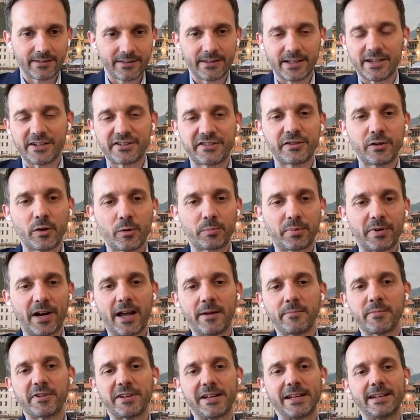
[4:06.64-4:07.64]
There is no
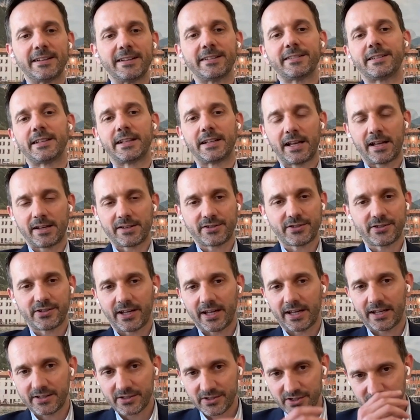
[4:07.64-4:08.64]
primary listing
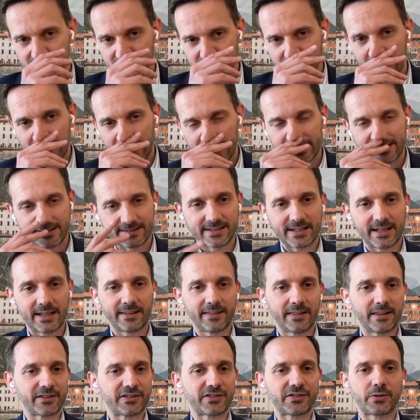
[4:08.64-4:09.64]
exchange as
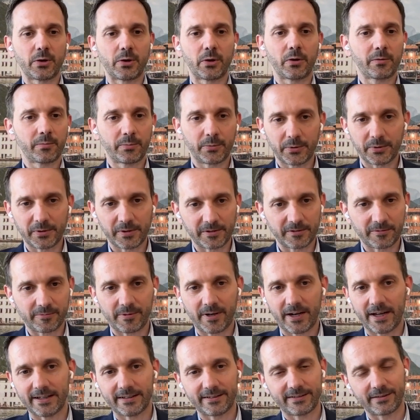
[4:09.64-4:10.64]
in the stock world,
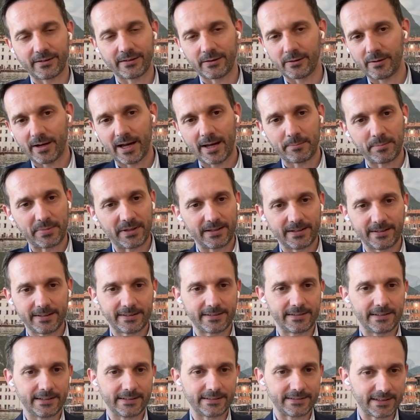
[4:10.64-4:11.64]
right? So Apple
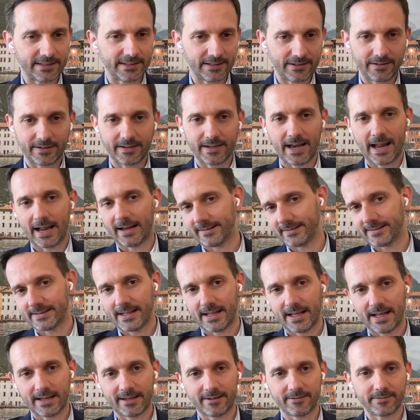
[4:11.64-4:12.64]
is listed on
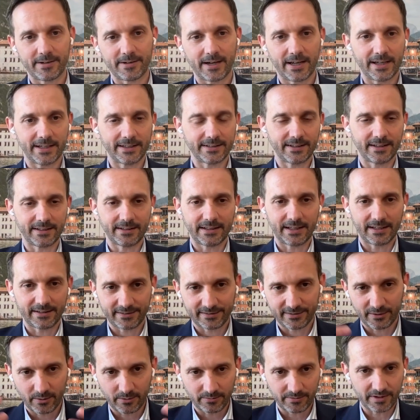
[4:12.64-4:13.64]
NASDAQ, right? And
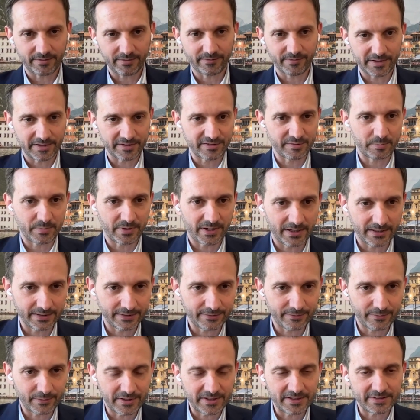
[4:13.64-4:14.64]
that's your reference
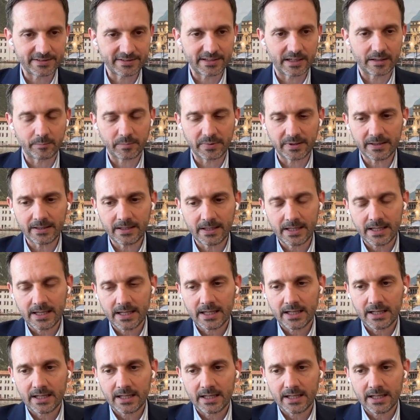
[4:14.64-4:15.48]
price, for example.